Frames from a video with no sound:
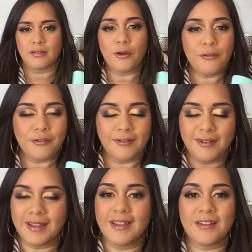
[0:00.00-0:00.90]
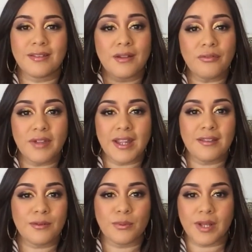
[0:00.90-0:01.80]
sulf,
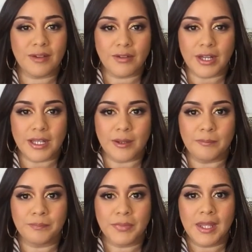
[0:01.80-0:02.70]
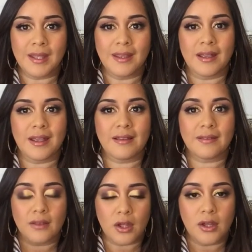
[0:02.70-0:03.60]
sulfates or whatever in them,
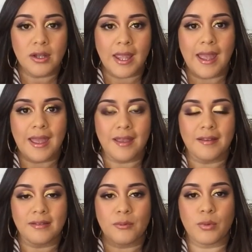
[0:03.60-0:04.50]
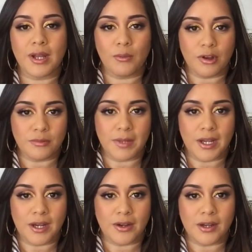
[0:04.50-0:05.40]
as long as when I wash my
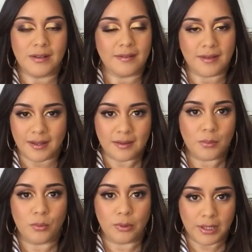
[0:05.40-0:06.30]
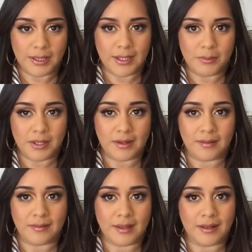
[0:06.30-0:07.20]
hair it doesn't end up oily,
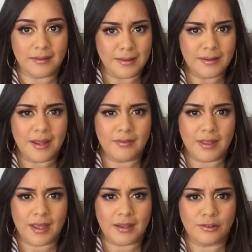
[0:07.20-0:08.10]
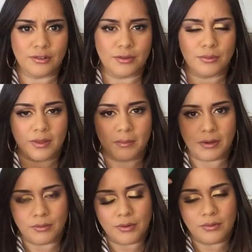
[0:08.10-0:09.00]
because I tend to have that issue with
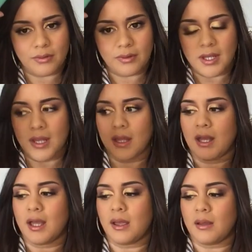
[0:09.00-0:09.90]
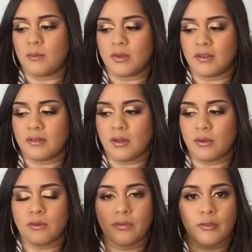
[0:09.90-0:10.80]
my roots. Um,
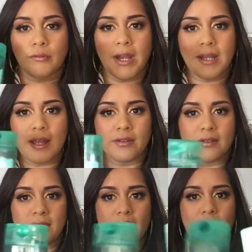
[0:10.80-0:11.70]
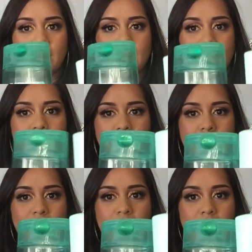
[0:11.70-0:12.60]
so right now this currently
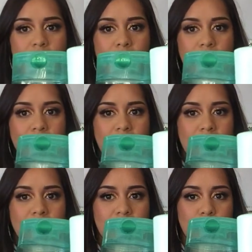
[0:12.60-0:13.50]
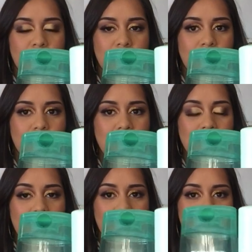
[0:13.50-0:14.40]
is a good one that is working for
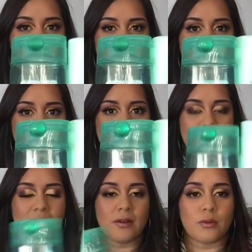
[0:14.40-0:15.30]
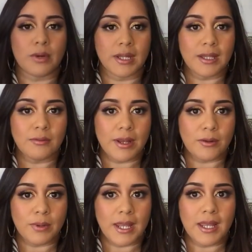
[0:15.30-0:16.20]
me, and it doesn't leave my hair oily right
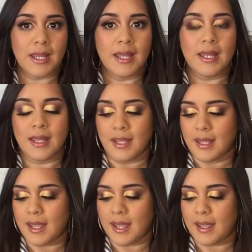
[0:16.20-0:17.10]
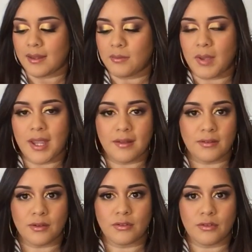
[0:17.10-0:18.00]
away, and my
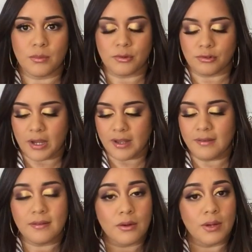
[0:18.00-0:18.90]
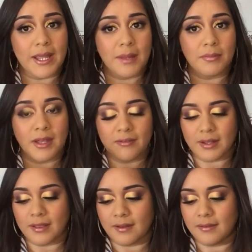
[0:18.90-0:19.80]
ends aren't super dry. So I am
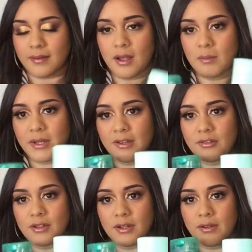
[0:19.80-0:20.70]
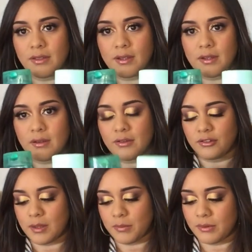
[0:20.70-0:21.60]
loving this combination here, the
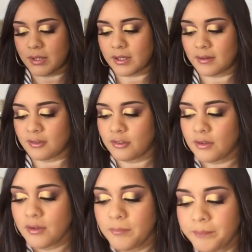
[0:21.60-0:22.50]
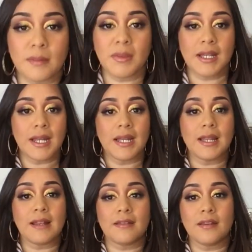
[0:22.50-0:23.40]
shampoo and conditioner. Something that
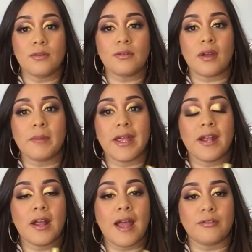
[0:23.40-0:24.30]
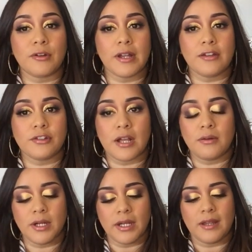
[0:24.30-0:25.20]
I like to use on my hair after I
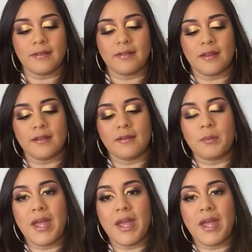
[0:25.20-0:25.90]
shower is this